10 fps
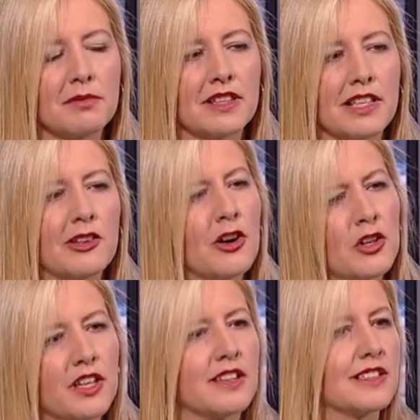But they
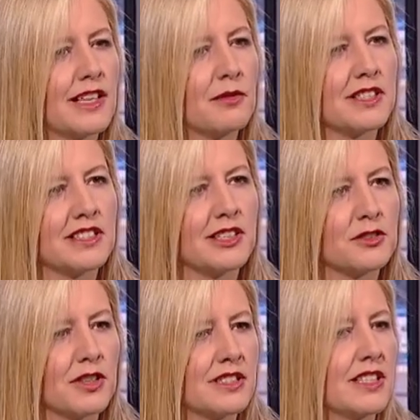called, and I said I wasn't
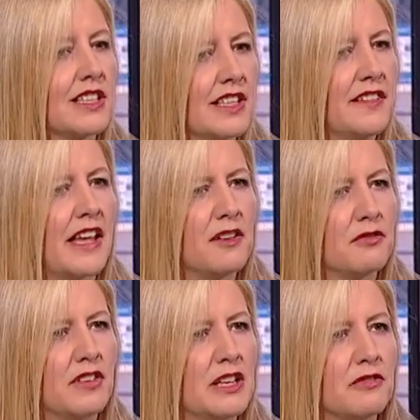interested. And then that
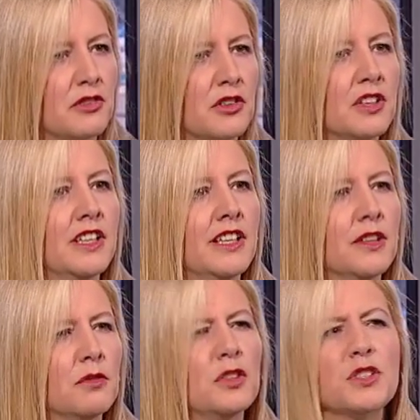fateful,
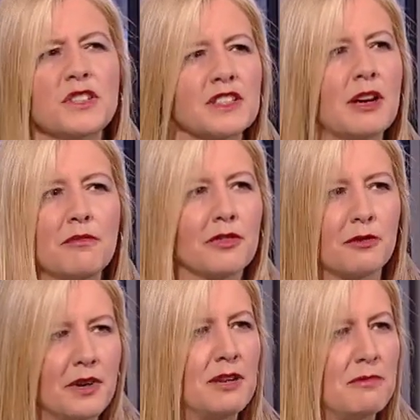well, just come for
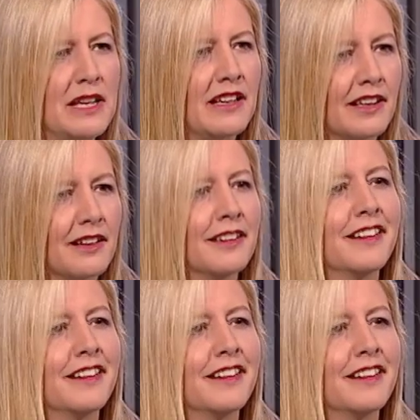one meeting,